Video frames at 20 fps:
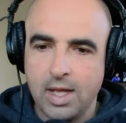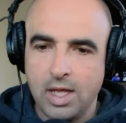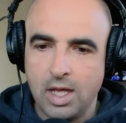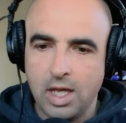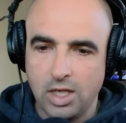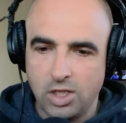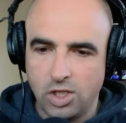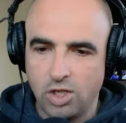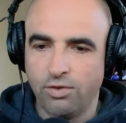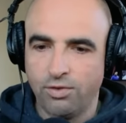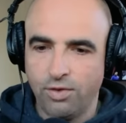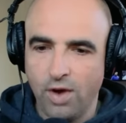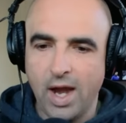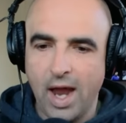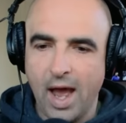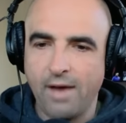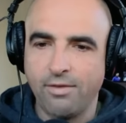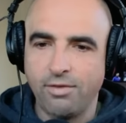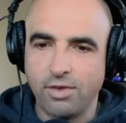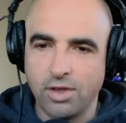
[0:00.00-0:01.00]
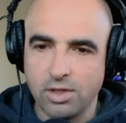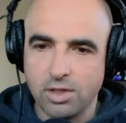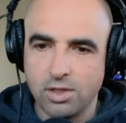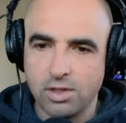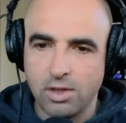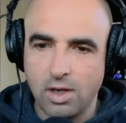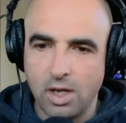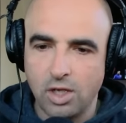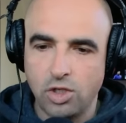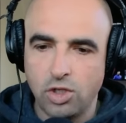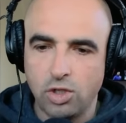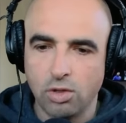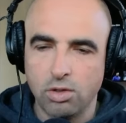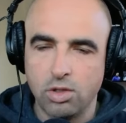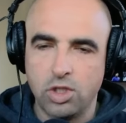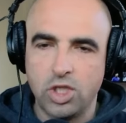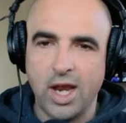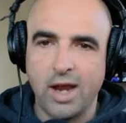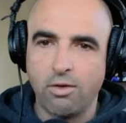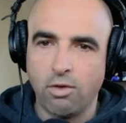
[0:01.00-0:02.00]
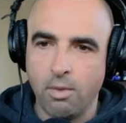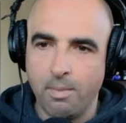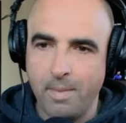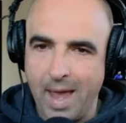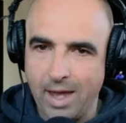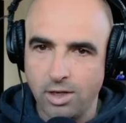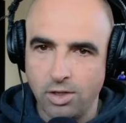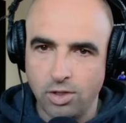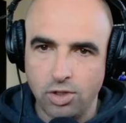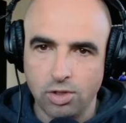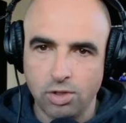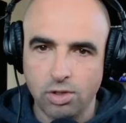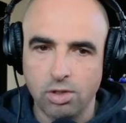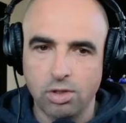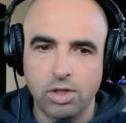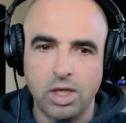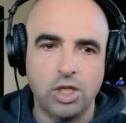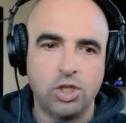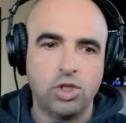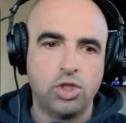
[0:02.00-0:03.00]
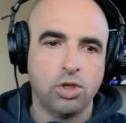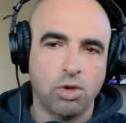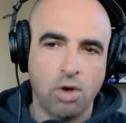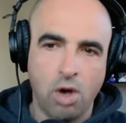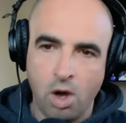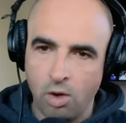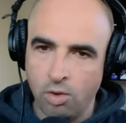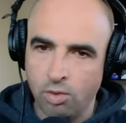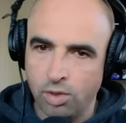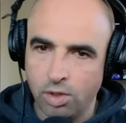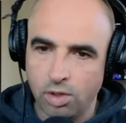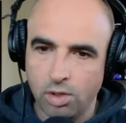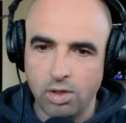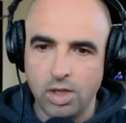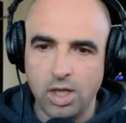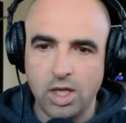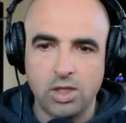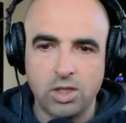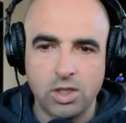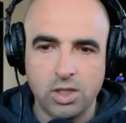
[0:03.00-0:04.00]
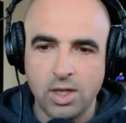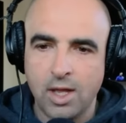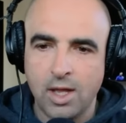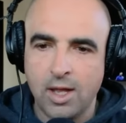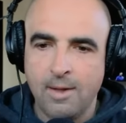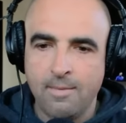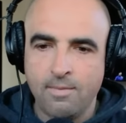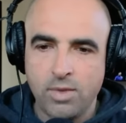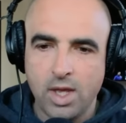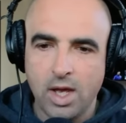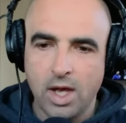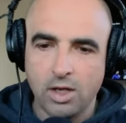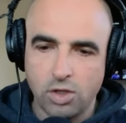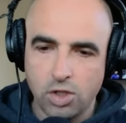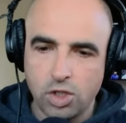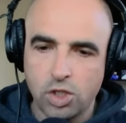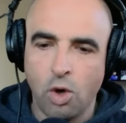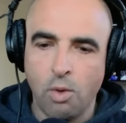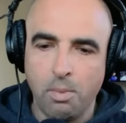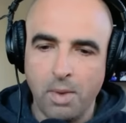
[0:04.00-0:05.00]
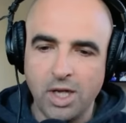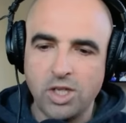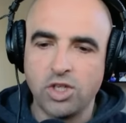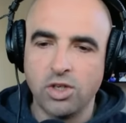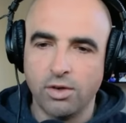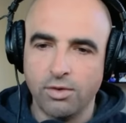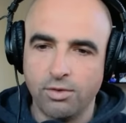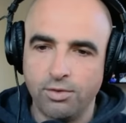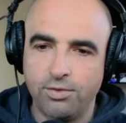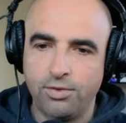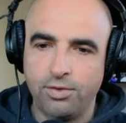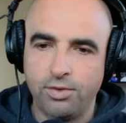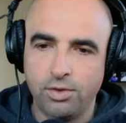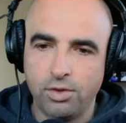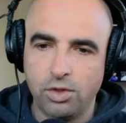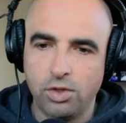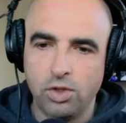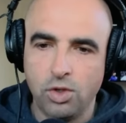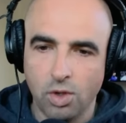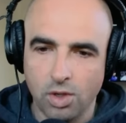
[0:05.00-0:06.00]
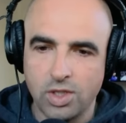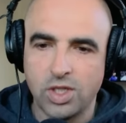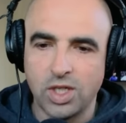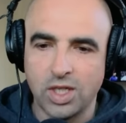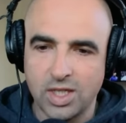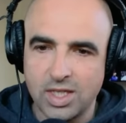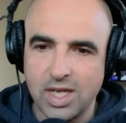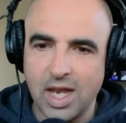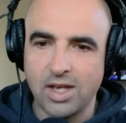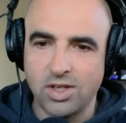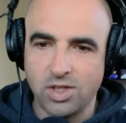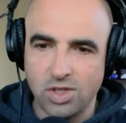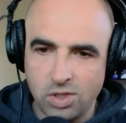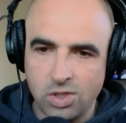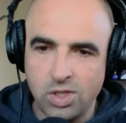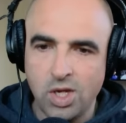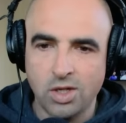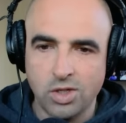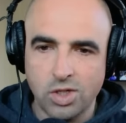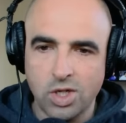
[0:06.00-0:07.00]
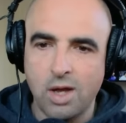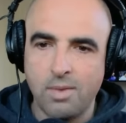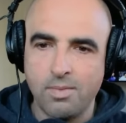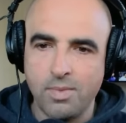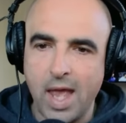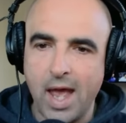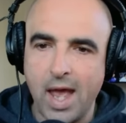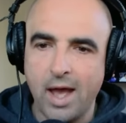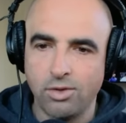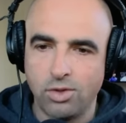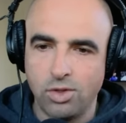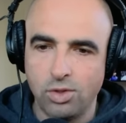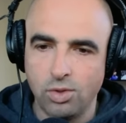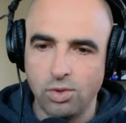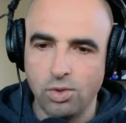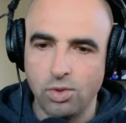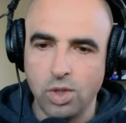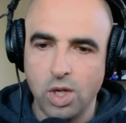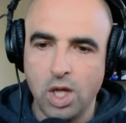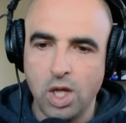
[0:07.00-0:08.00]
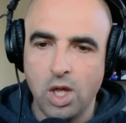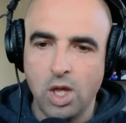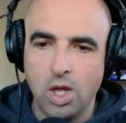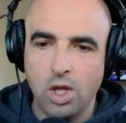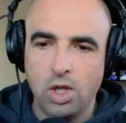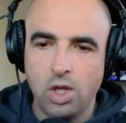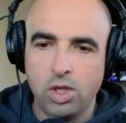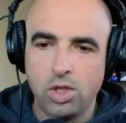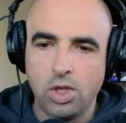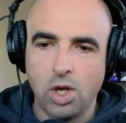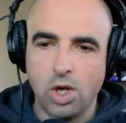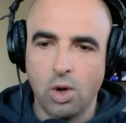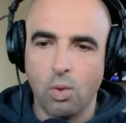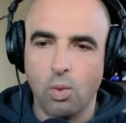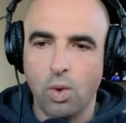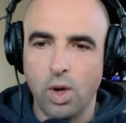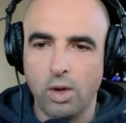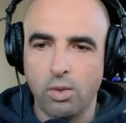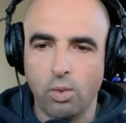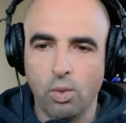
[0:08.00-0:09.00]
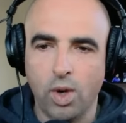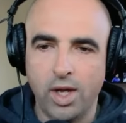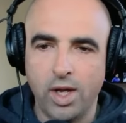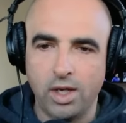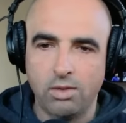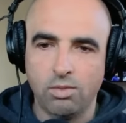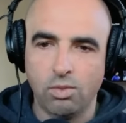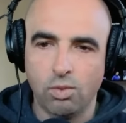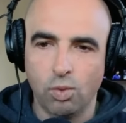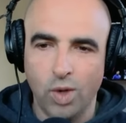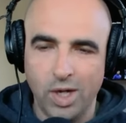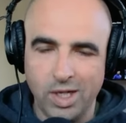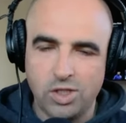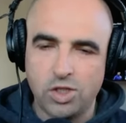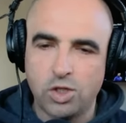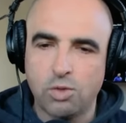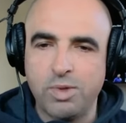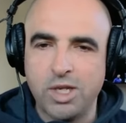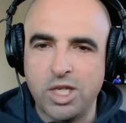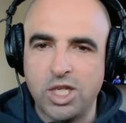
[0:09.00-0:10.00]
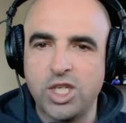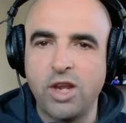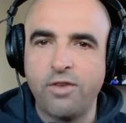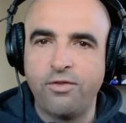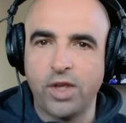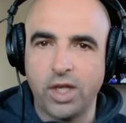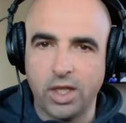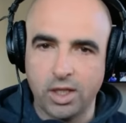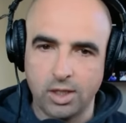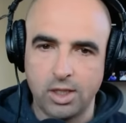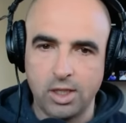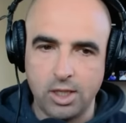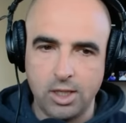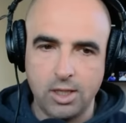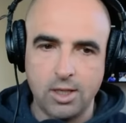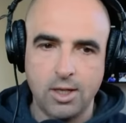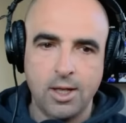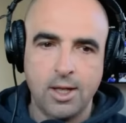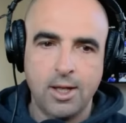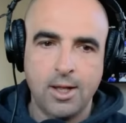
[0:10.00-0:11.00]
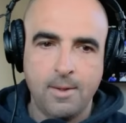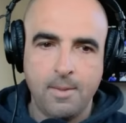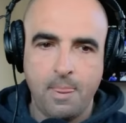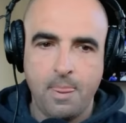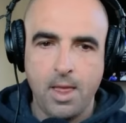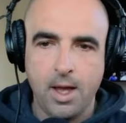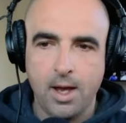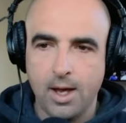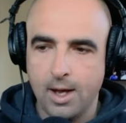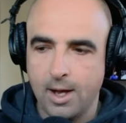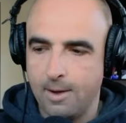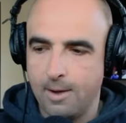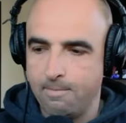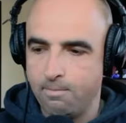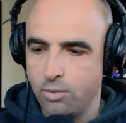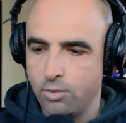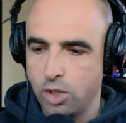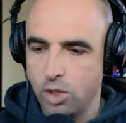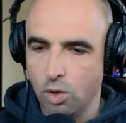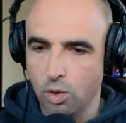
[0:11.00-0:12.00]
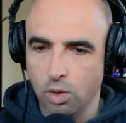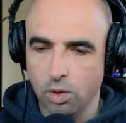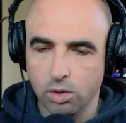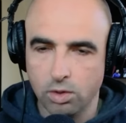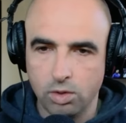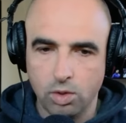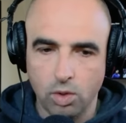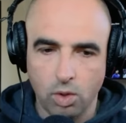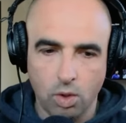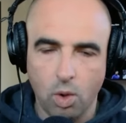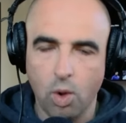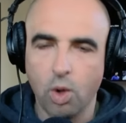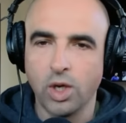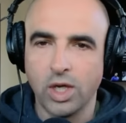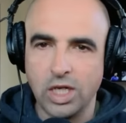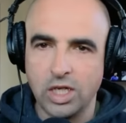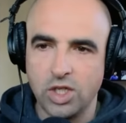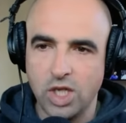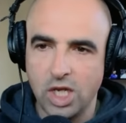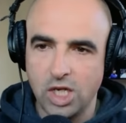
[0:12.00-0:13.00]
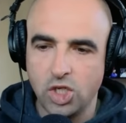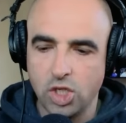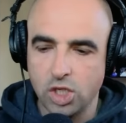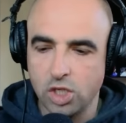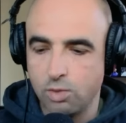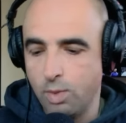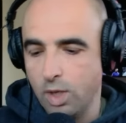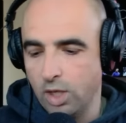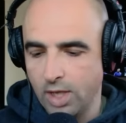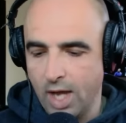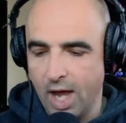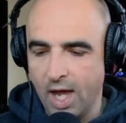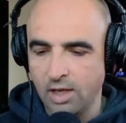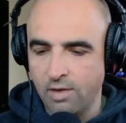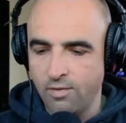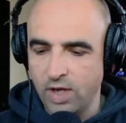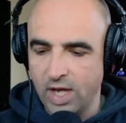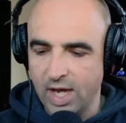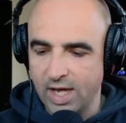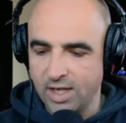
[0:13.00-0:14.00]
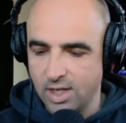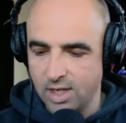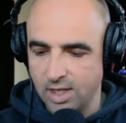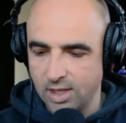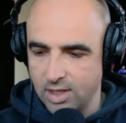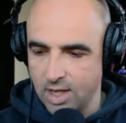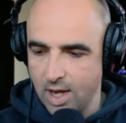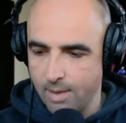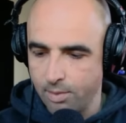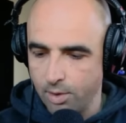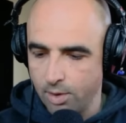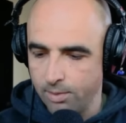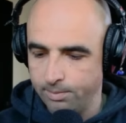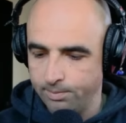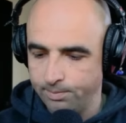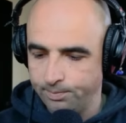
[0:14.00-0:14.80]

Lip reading: it's your front office. It's your general manager. It's your owner. It's so much of your success does come down to, what specifically your organization is building. I'll give you guys an example.